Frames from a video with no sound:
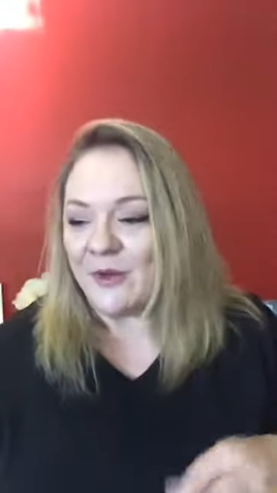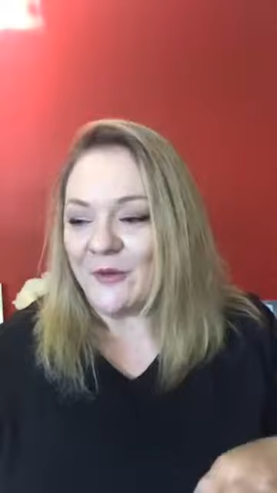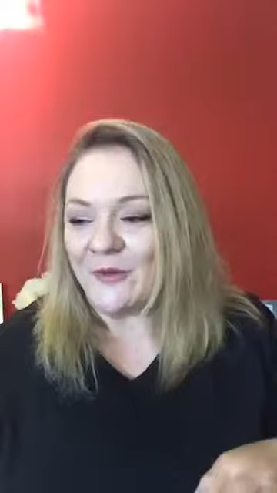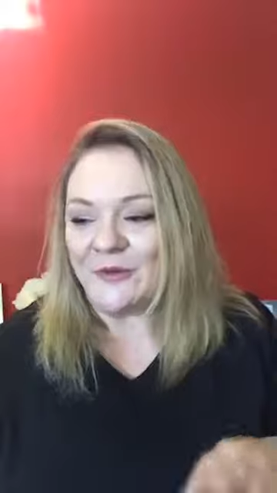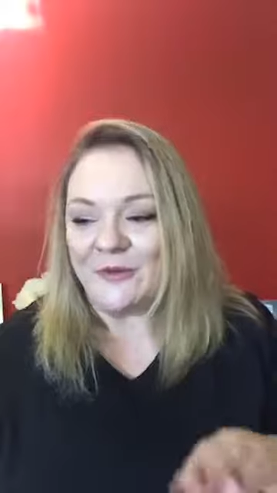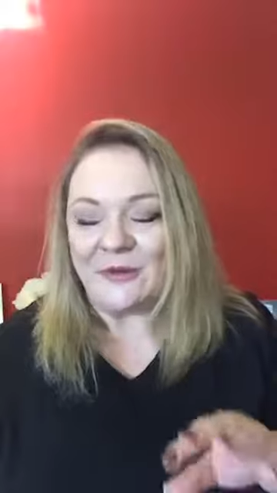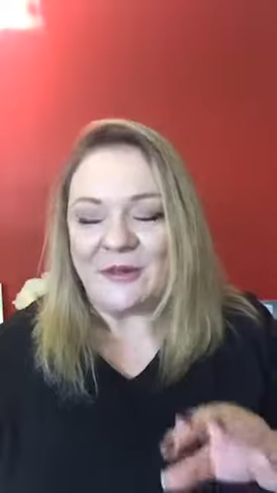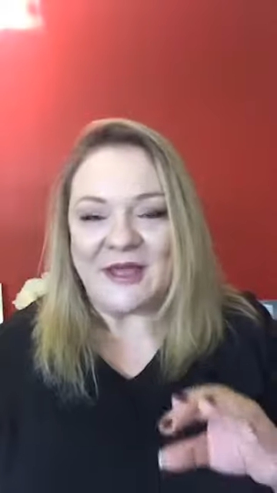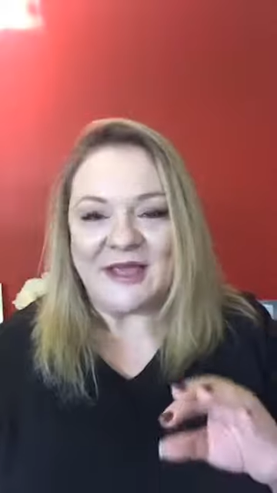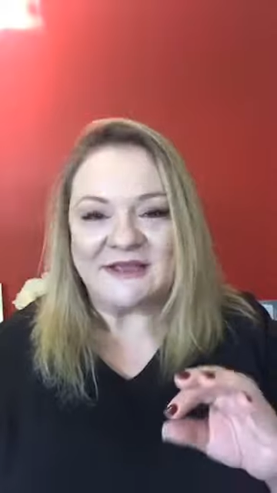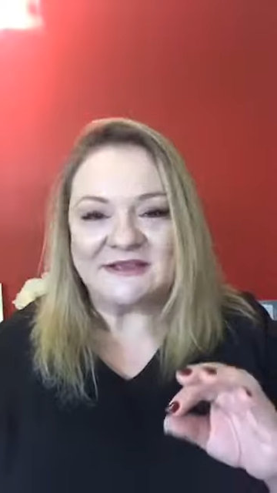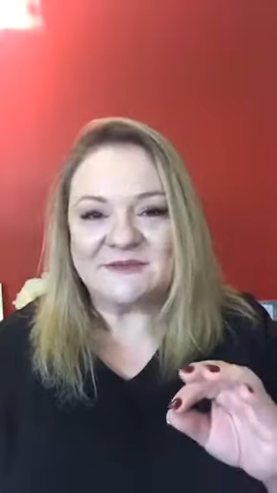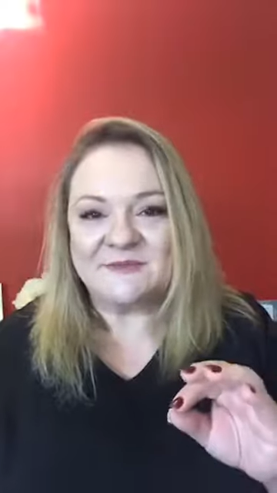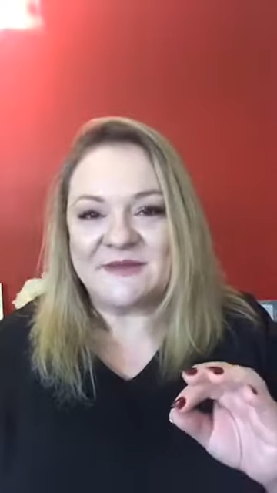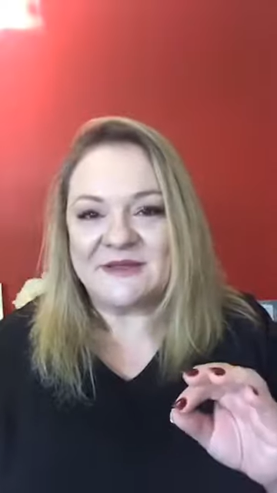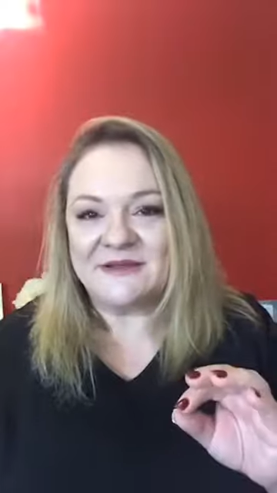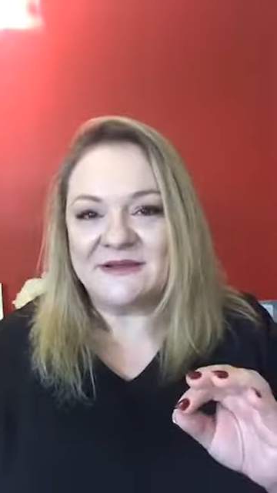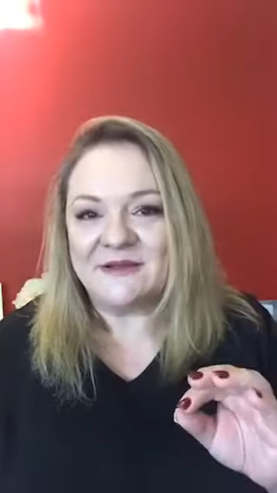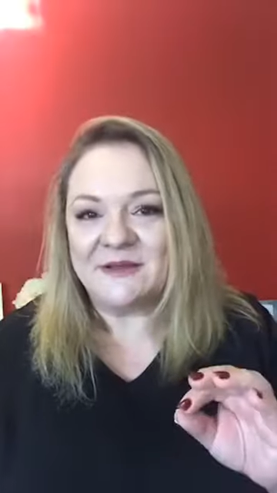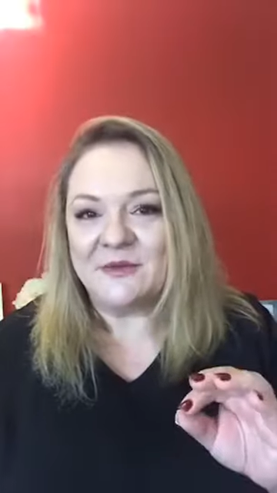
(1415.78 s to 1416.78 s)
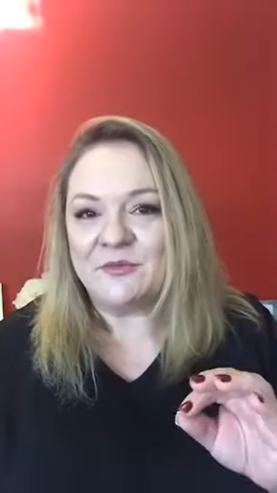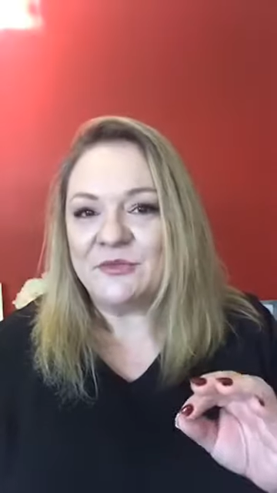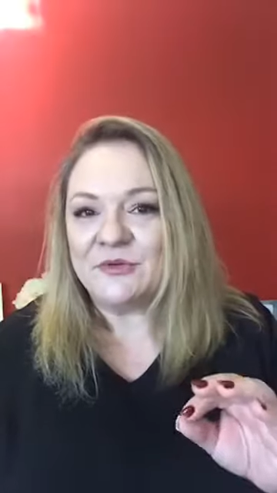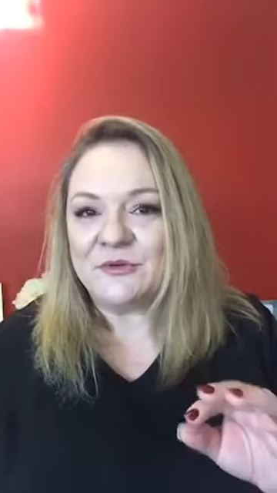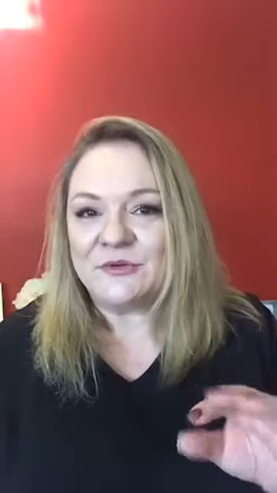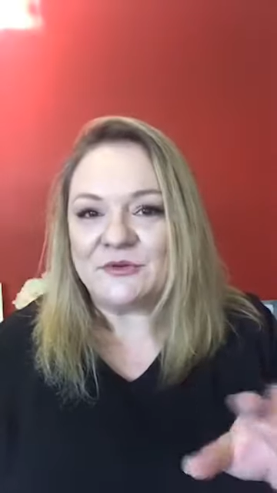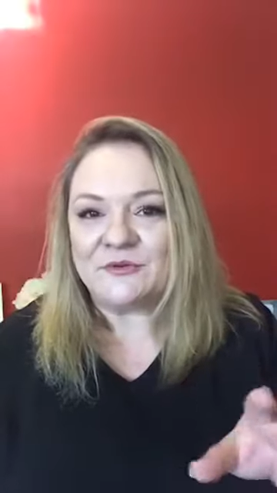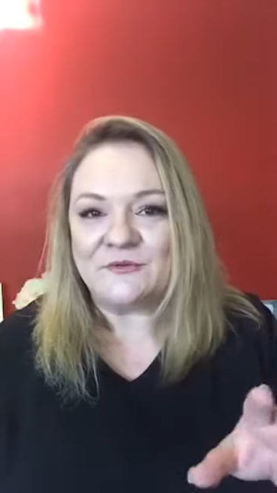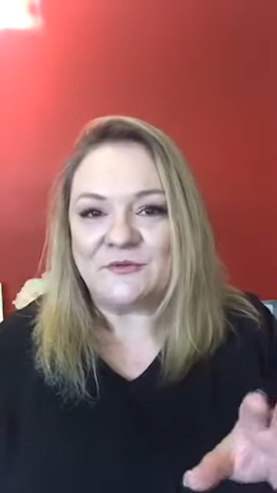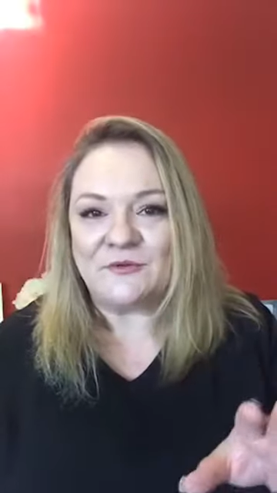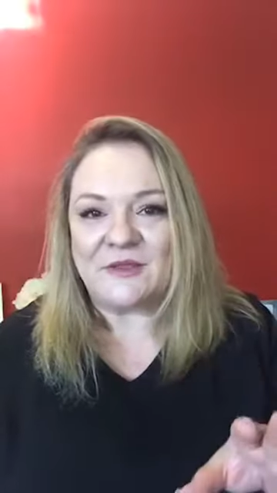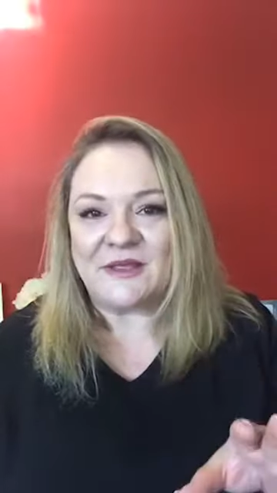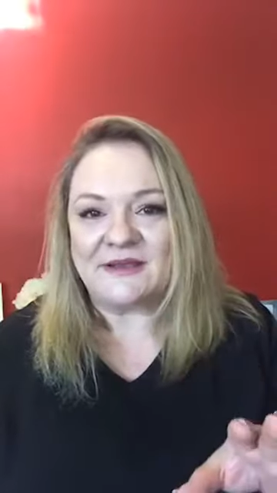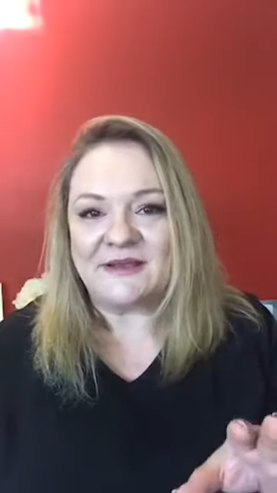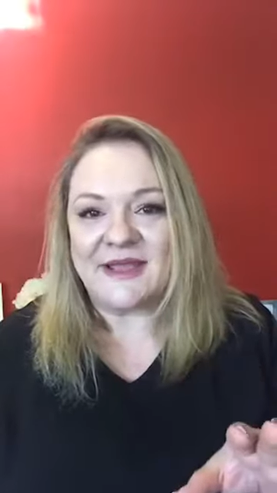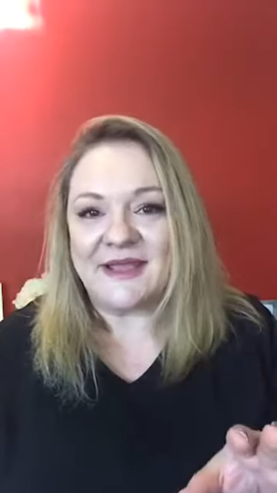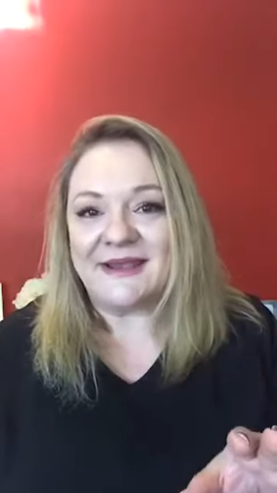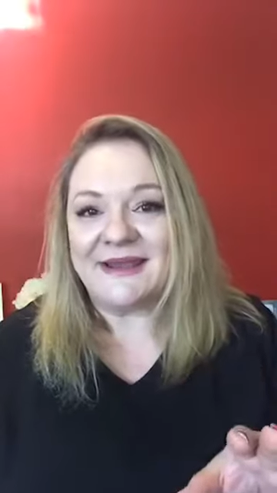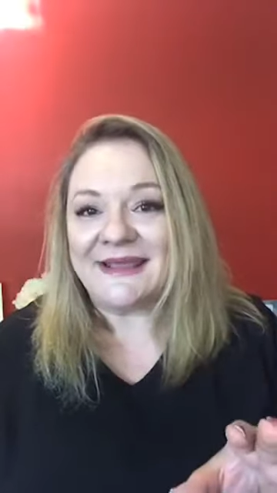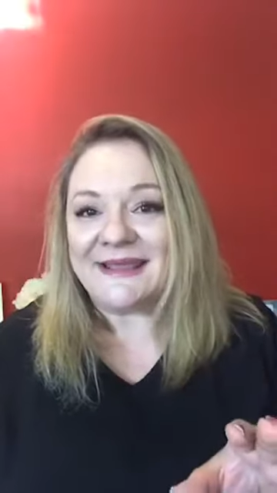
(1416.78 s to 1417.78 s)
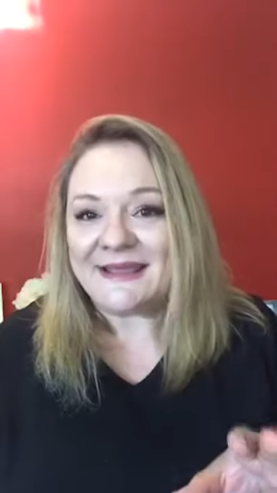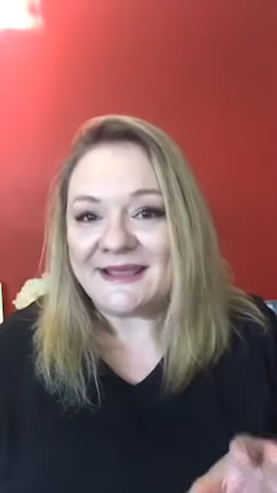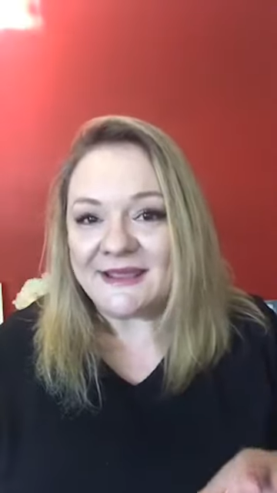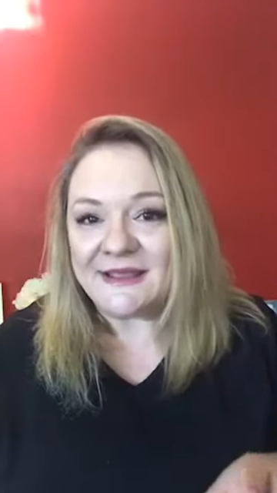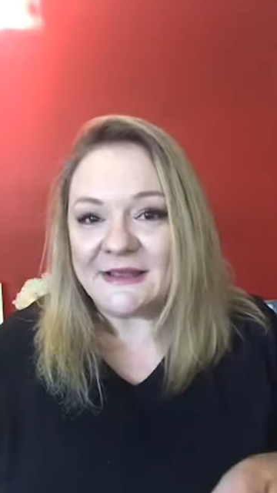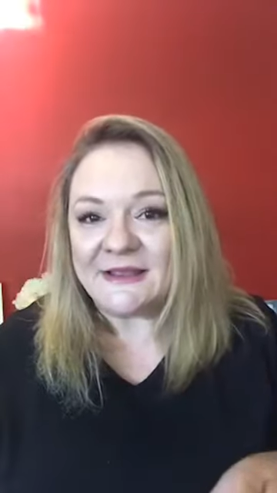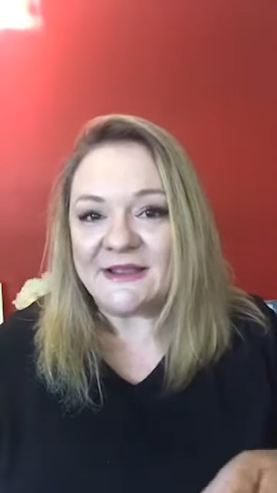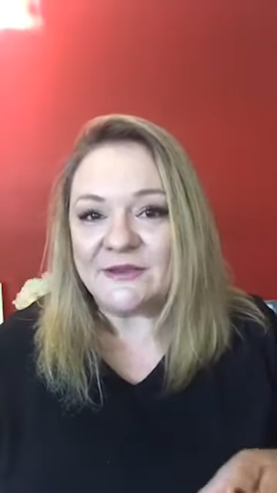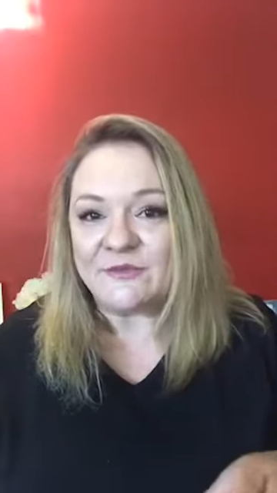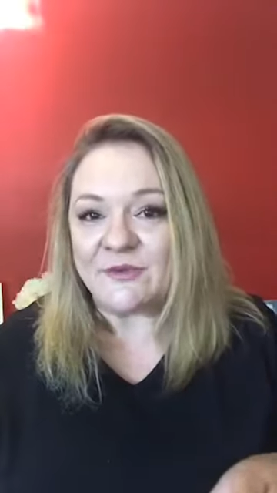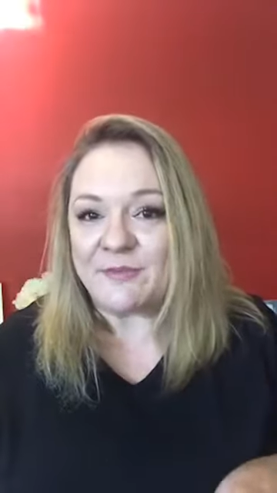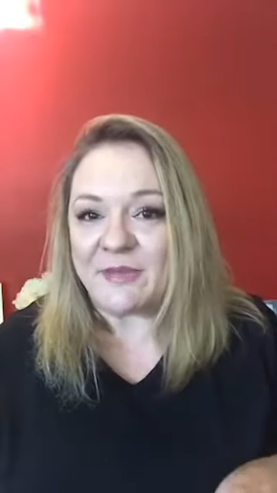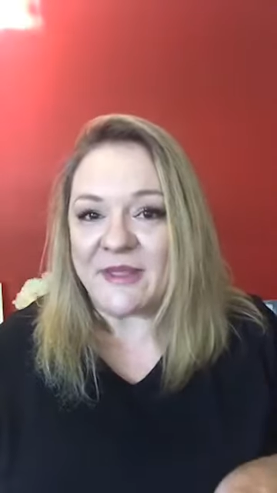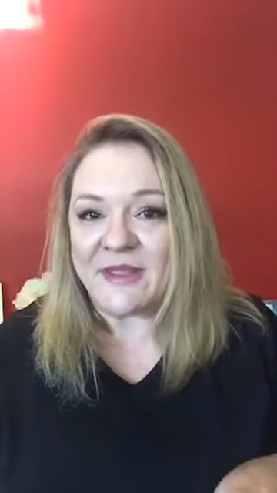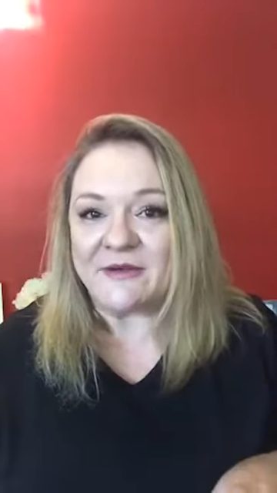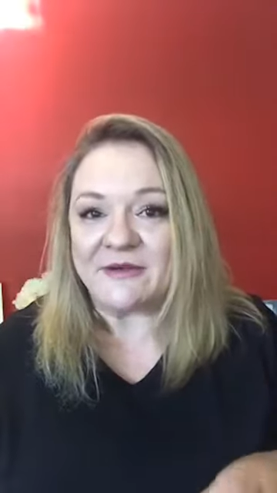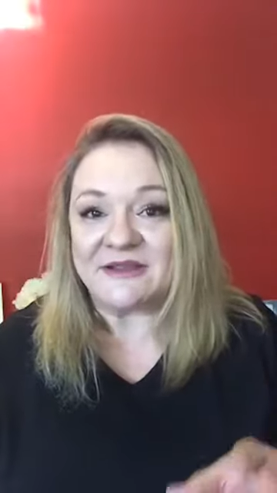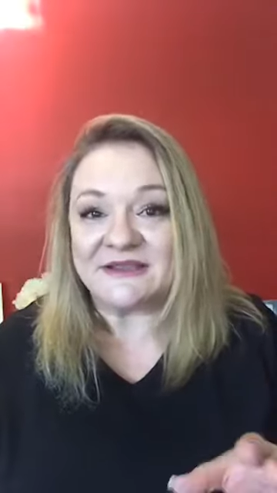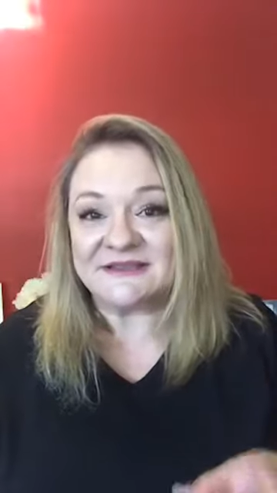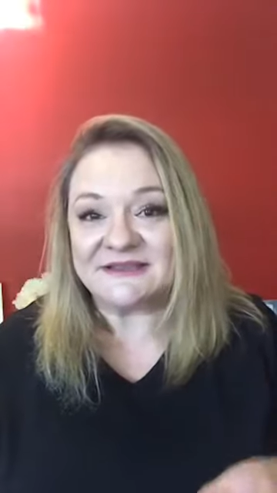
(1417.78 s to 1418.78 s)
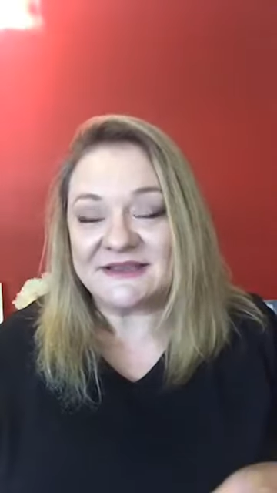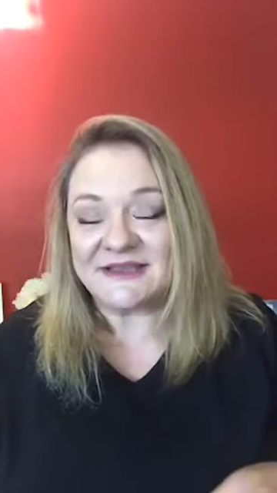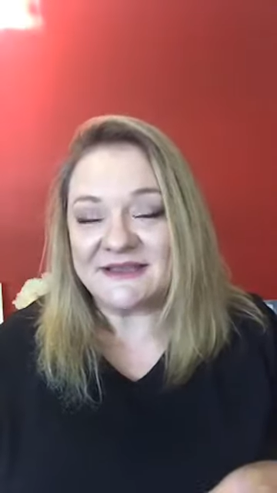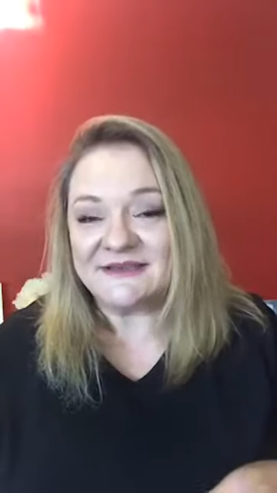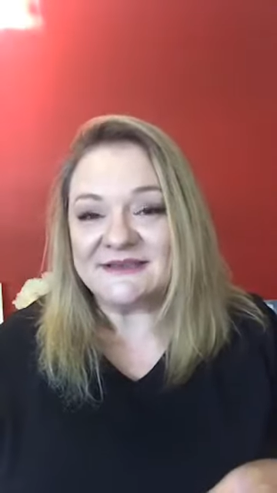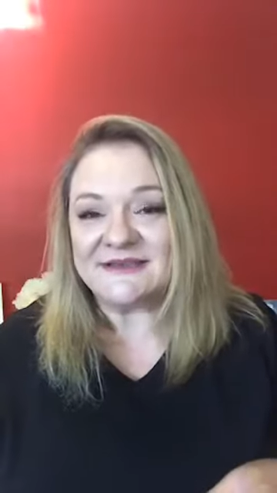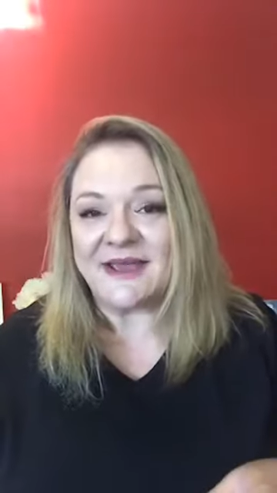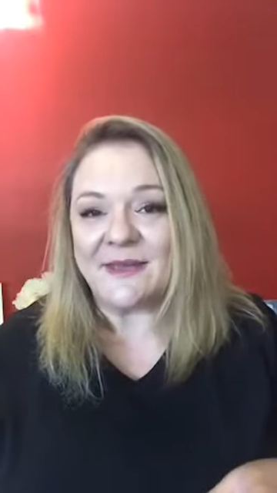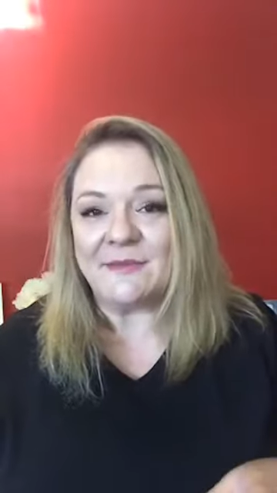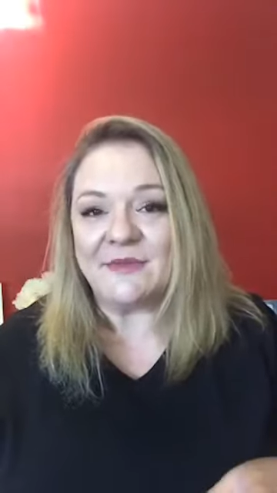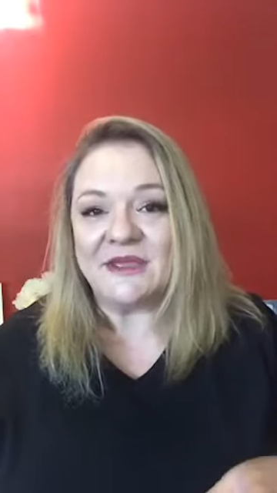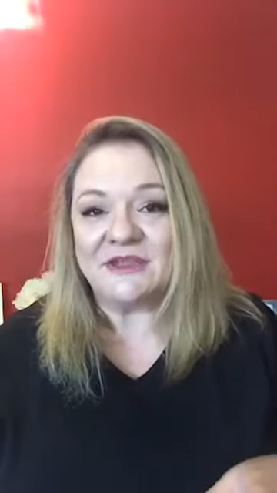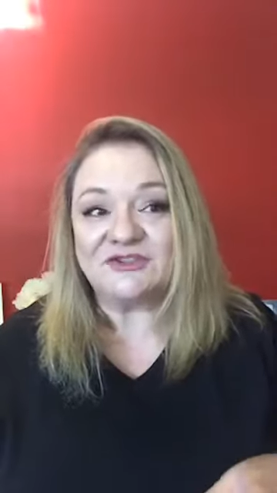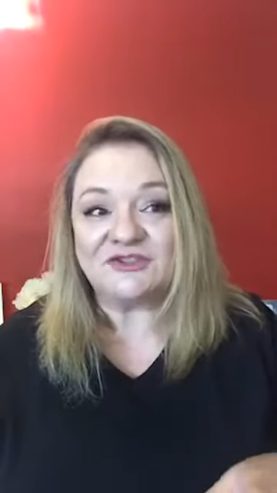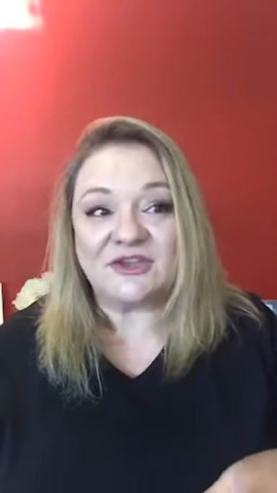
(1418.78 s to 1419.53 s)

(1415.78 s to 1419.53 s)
oil has been beautiful at healing, repairing skin damage,